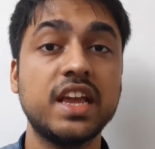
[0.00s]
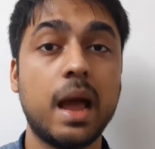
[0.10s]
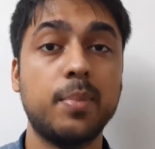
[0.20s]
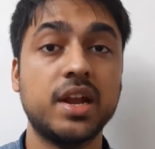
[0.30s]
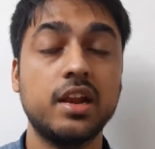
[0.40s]

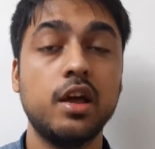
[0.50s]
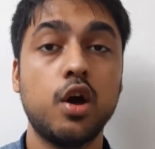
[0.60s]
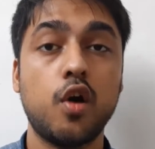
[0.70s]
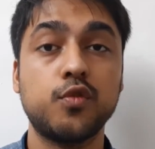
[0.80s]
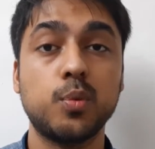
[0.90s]
capital
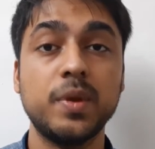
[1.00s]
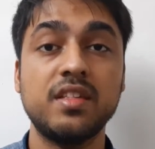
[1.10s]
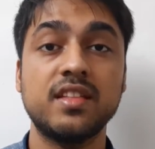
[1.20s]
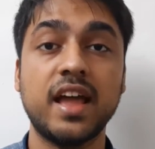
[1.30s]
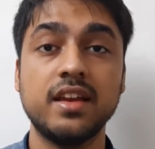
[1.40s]
of rupees
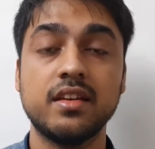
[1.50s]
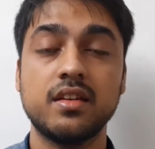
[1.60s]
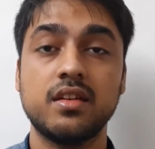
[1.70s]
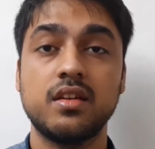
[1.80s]
9.